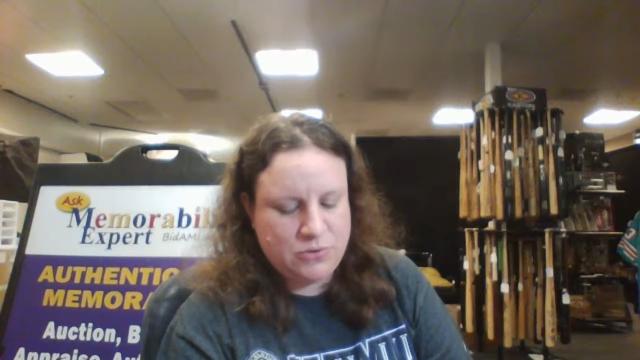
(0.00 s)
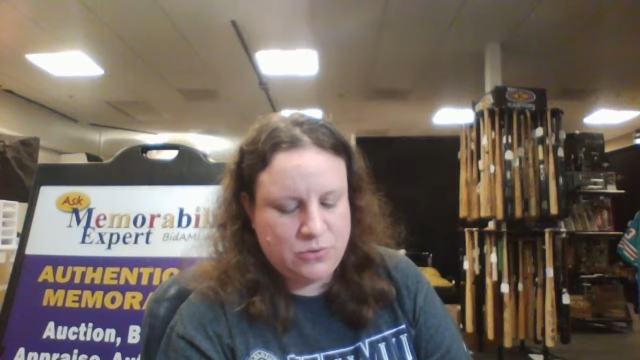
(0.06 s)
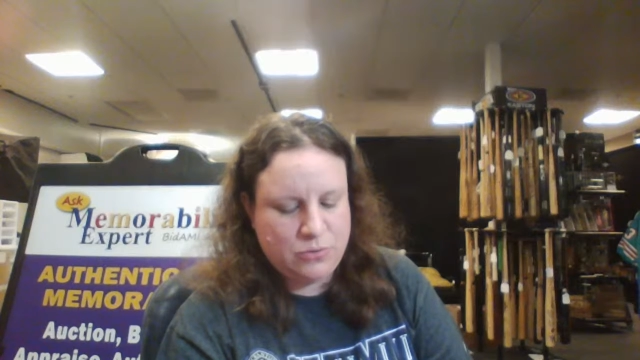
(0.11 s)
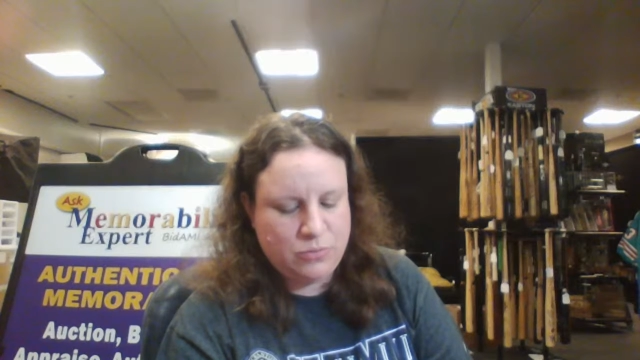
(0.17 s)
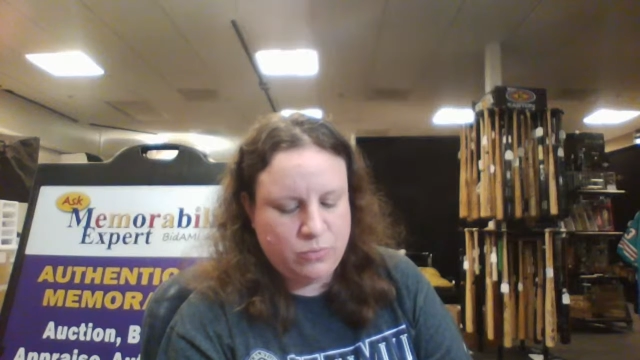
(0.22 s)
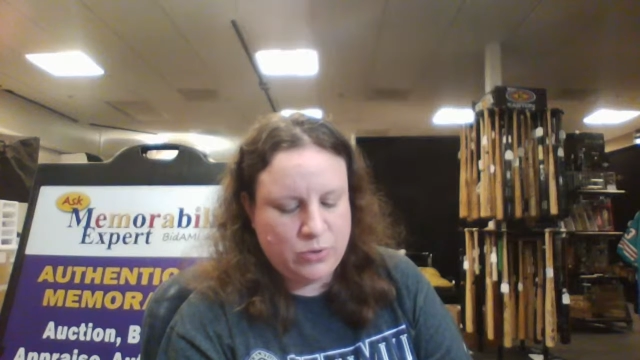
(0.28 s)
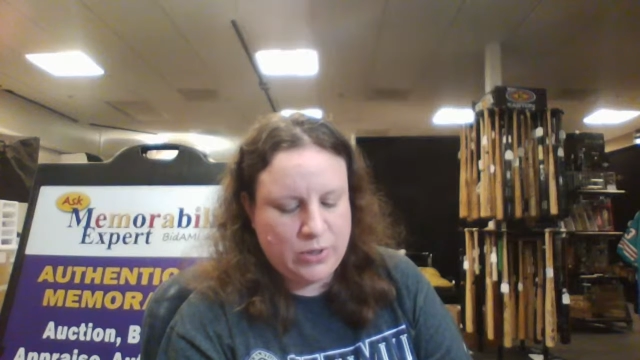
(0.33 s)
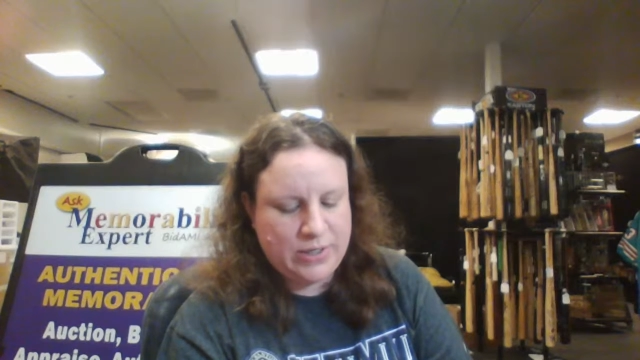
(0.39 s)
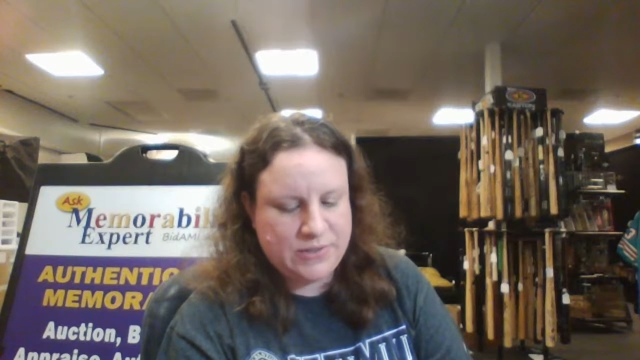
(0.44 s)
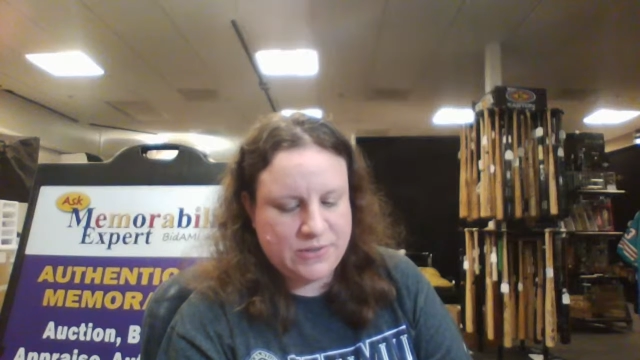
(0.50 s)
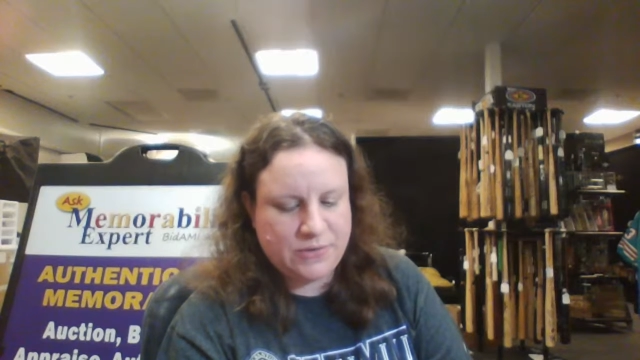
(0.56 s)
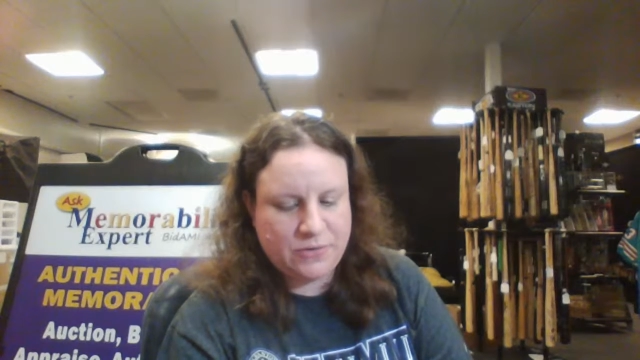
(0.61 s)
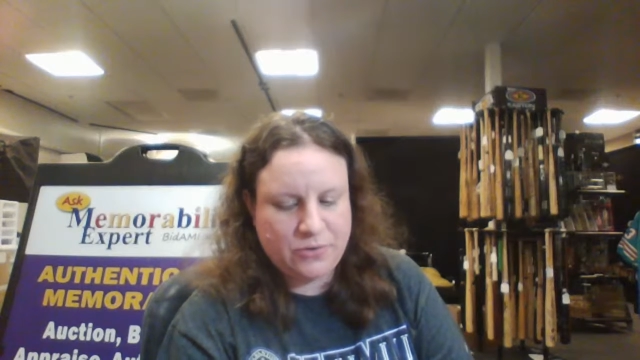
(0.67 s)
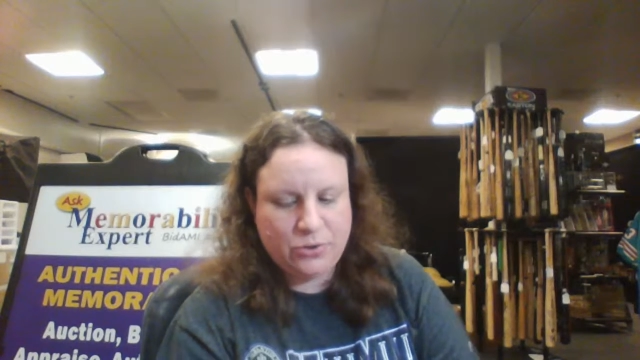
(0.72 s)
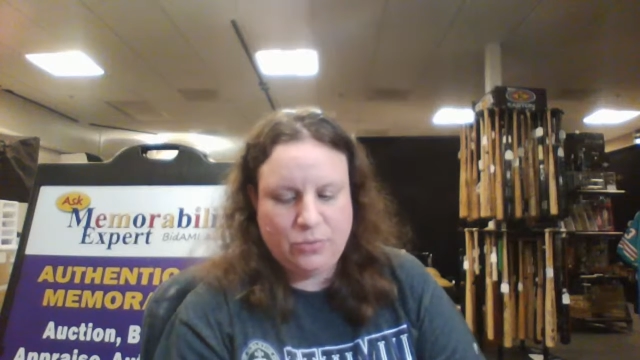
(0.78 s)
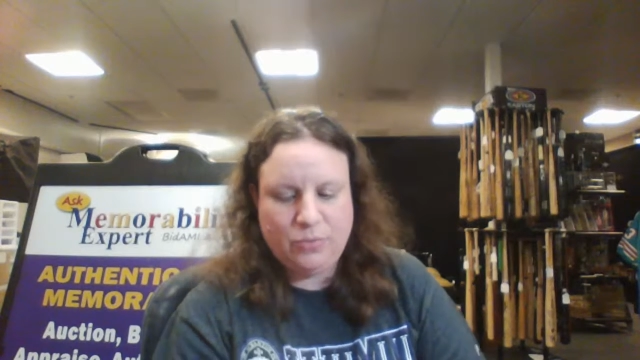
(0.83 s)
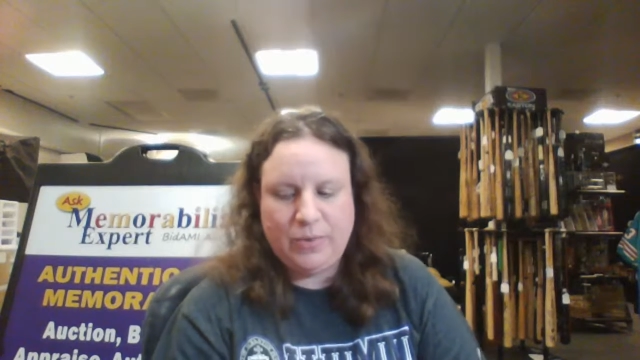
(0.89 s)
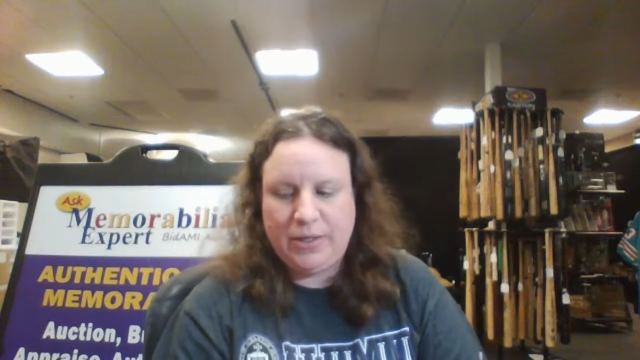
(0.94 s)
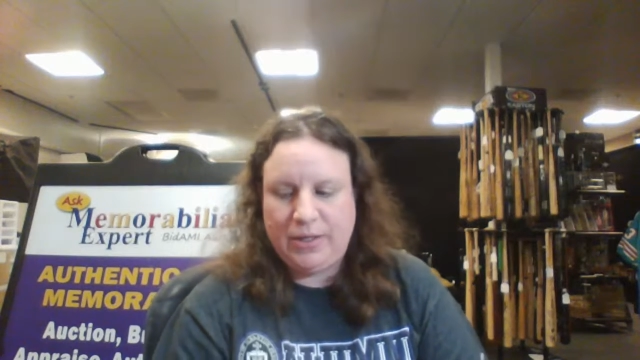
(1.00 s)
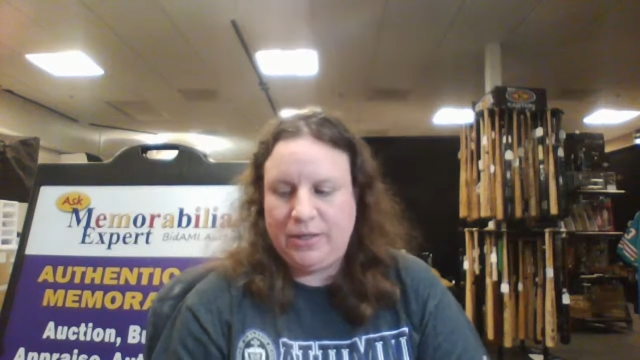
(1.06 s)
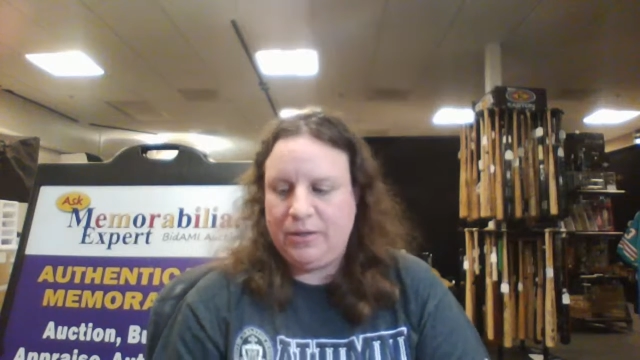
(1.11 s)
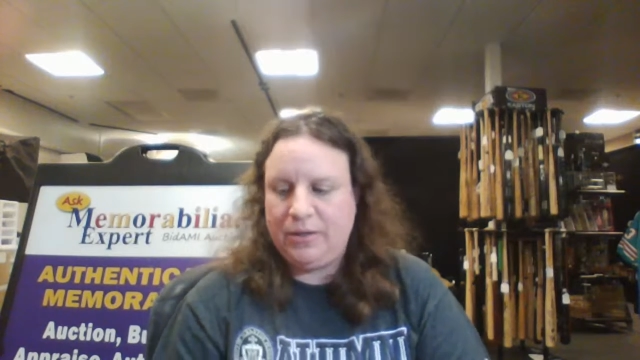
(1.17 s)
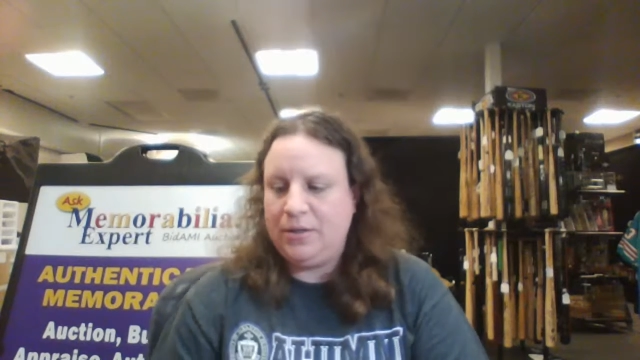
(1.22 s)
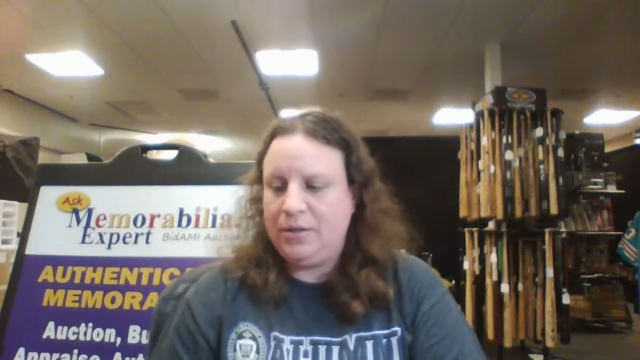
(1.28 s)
to price a little bit